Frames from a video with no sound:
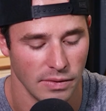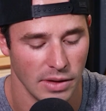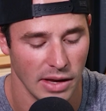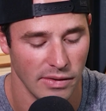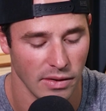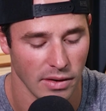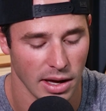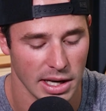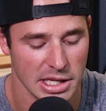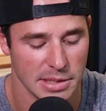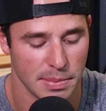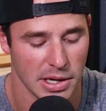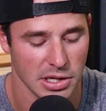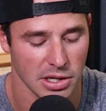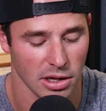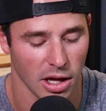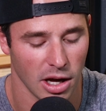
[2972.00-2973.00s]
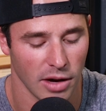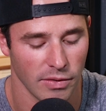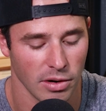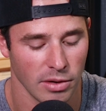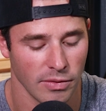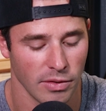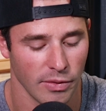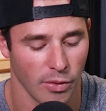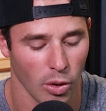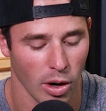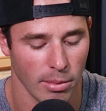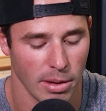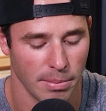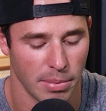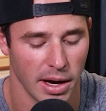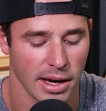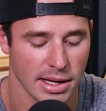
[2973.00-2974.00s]
They've even got a special offer for 48
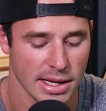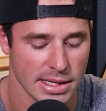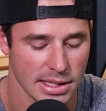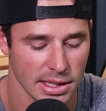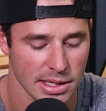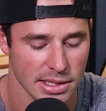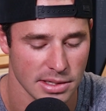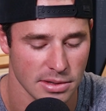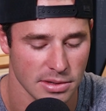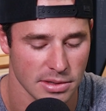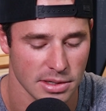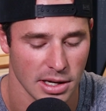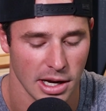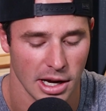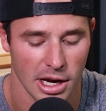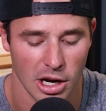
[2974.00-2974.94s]
Man Podcast listeners.